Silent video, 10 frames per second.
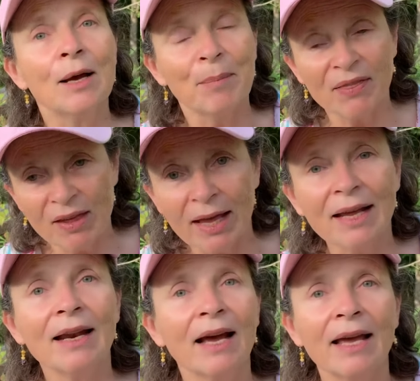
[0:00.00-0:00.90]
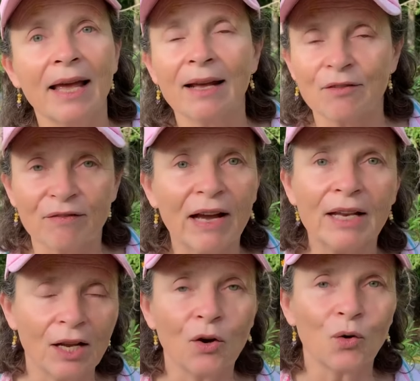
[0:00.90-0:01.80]
but then I had to
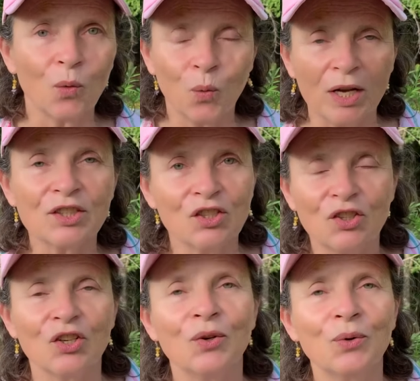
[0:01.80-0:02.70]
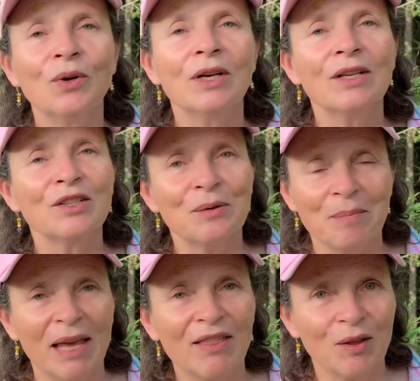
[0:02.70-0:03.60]
find out what to do to
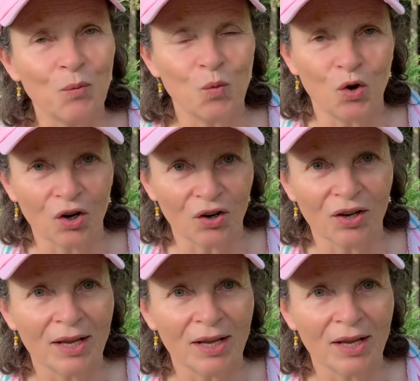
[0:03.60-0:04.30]
make them work.